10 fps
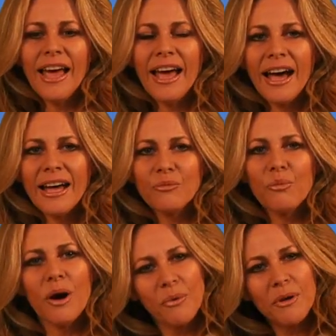
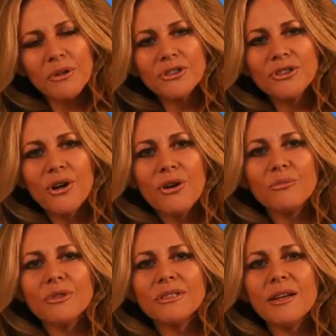And what we were
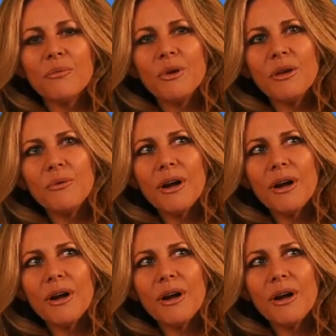shown was that we